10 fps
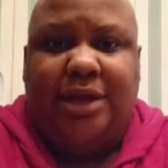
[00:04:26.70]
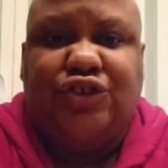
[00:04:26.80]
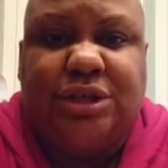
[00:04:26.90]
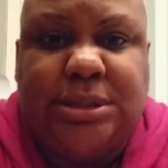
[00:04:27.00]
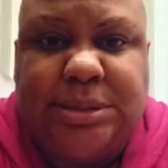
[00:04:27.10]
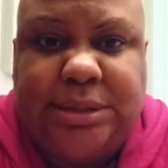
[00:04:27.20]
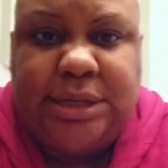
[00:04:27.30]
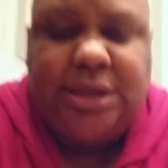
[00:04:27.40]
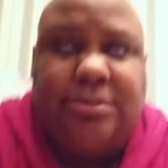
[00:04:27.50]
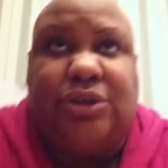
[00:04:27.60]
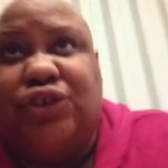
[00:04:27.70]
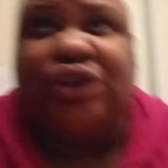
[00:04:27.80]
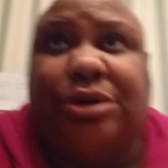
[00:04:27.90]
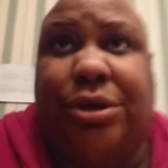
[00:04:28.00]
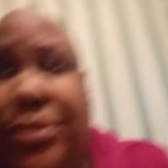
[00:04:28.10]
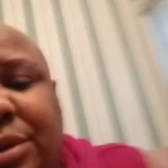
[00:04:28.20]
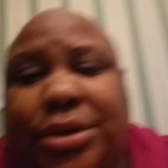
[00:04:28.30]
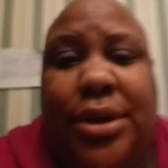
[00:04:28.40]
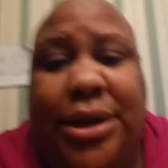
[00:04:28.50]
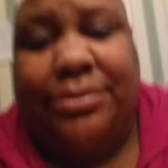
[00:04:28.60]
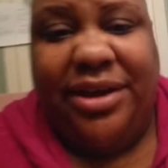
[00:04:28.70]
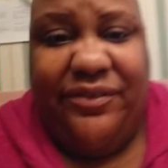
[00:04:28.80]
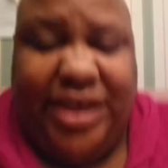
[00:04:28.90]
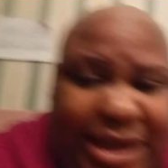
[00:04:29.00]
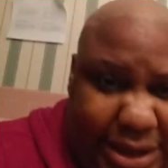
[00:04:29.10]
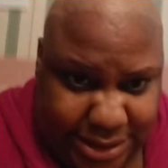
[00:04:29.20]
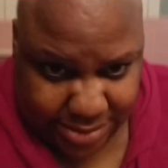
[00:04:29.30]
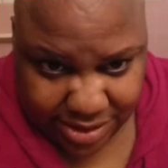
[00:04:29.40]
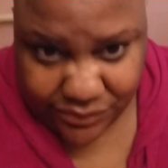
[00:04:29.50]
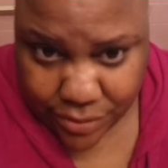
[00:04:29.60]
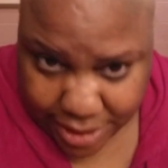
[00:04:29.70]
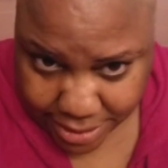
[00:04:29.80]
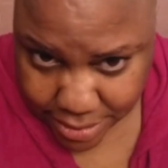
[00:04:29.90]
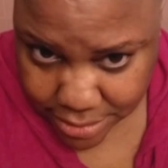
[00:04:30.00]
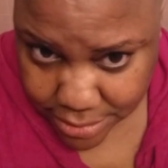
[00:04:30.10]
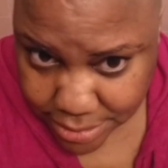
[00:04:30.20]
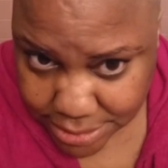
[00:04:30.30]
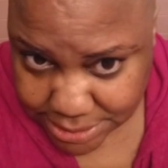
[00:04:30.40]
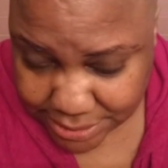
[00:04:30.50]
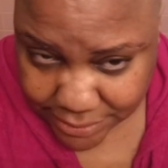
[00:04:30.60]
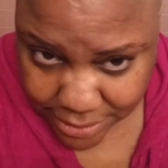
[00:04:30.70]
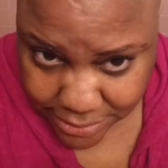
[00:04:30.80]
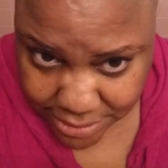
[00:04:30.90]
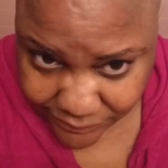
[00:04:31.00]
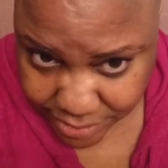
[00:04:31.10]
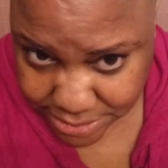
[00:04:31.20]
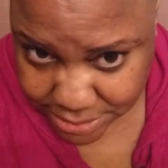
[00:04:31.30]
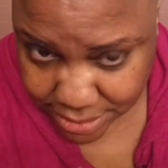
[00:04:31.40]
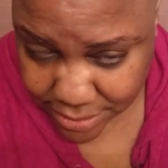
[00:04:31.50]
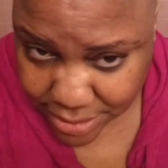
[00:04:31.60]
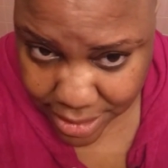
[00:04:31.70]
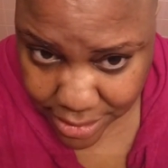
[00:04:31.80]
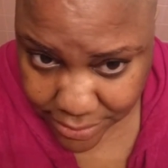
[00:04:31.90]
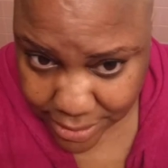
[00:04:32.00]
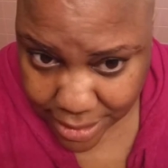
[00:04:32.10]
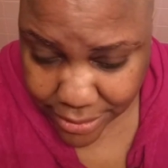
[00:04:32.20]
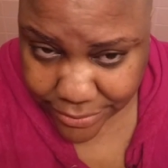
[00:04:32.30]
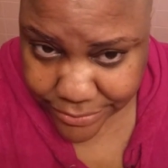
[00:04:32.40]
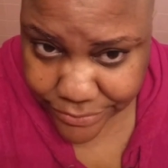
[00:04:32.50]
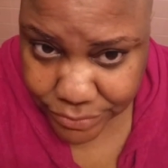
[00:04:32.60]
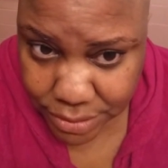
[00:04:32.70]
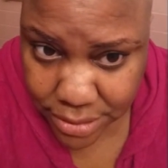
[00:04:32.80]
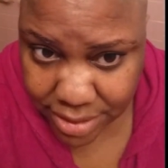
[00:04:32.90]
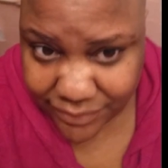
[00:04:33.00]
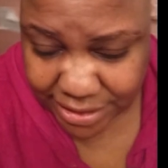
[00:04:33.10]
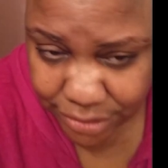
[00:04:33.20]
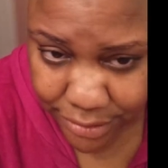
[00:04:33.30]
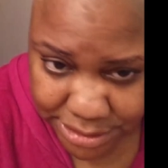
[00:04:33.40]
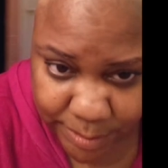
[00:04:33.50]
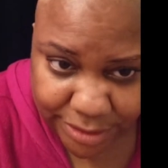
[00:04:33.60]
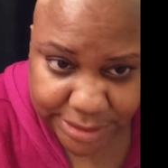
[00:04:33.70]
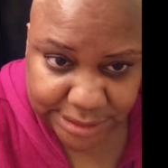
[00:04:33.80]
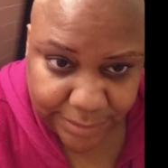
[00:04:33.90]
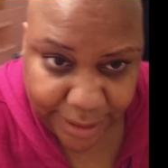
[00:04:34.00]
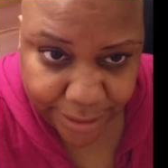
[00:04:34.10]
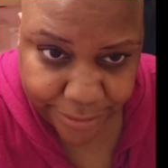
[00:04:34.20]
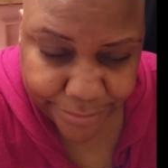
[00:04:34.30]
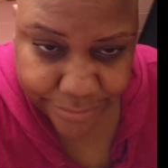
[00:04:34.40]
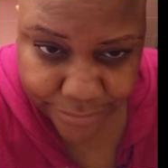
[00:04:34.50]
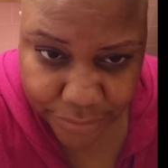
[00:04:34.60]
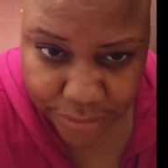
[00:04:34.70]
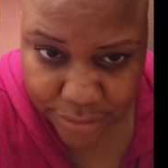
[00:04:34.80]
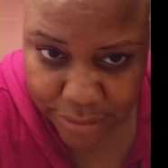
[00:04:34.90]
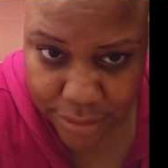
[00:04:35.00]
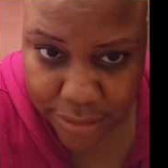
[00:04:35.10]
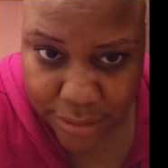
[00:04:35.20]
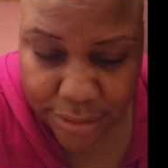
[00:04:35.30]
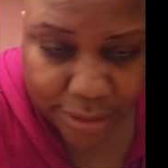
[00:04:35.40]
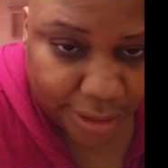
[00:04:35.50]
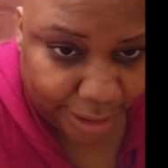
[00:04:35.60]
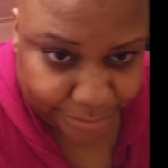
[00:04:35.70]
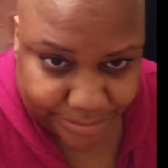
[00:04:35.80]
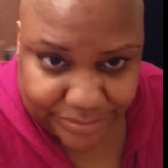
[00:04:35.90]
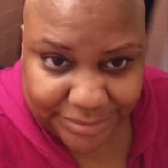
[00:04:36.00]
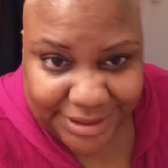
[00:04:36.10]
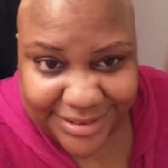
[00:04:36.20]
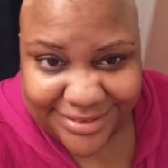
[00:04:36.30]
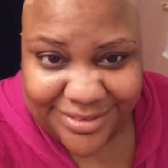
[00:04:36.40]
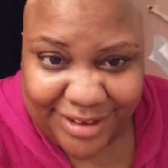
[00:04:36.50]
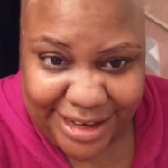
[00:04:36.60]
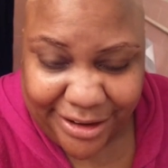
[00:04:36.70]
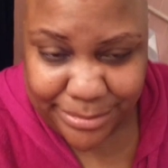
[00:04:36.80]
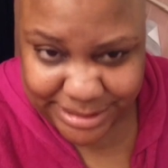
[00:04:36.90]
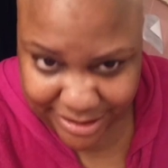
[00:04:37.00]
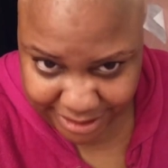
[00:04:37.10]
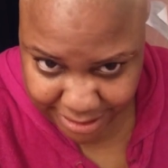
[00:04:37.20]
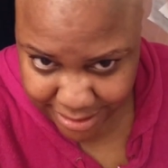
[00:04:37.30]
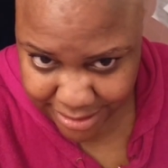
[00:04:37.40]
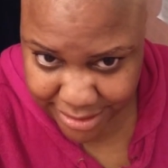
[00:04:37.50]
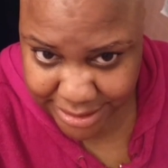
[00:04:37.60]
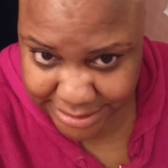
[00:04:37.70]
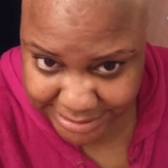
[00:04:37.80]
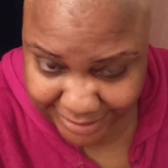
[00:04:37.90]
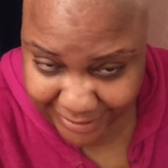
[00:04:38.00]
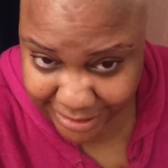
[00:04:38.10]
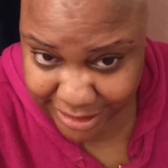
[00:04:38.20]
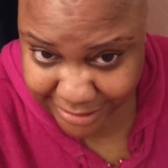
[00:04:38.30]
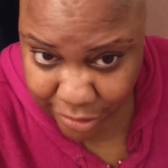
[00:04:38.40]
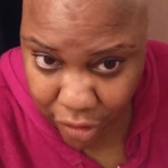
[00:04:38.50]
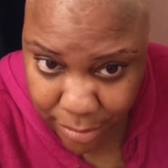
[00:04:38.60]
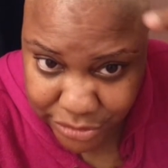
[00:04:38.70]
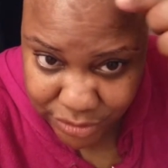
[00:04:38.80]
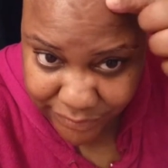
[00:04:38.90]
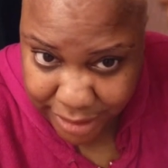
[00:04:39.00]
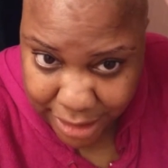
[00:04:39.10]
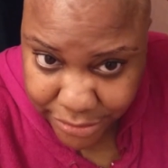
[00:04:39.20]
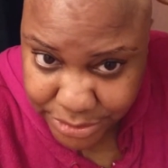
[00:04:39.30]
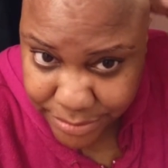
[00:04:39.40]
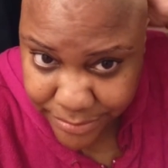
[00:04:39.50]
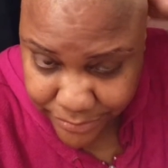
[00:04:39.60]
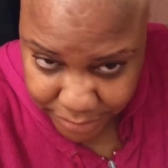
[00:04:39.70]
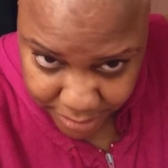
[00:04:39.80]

As you can see, let me just show you. Dip my face and my forehead. See the difference in the color? Maybe if I turn this way, you can see it better. No, right here, I'm sorry. See how they look like they're almost two different colors?